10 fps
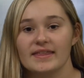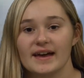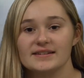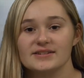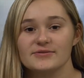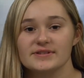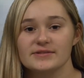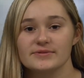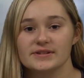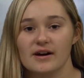That snow is
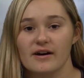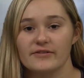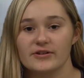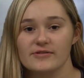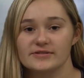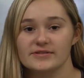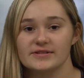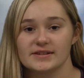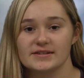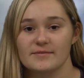the result of a coastal
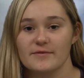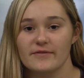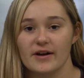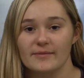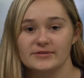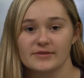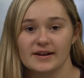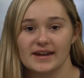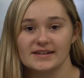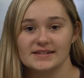system moving up to our
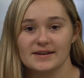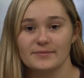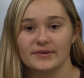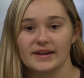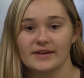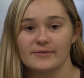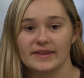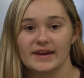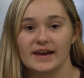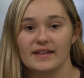east and bringing
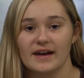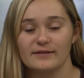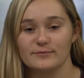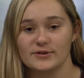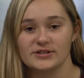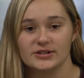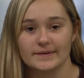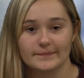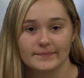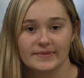with it a lot of moisture.
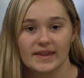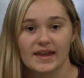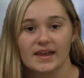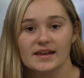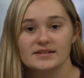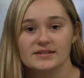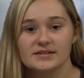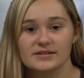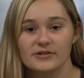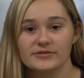
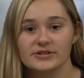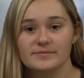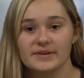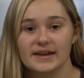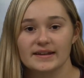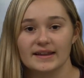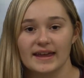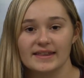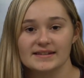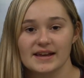Snow should begin
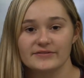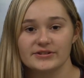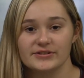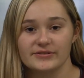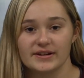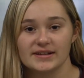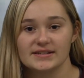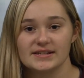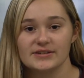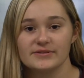late this afternoon and
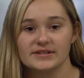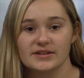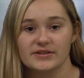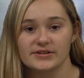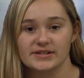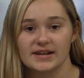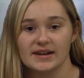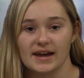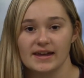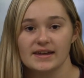continue into Thursday
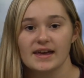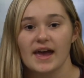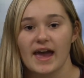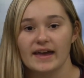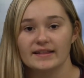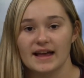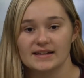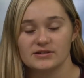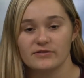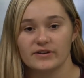night and
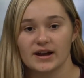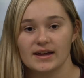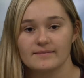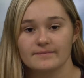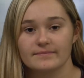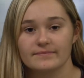last overnight.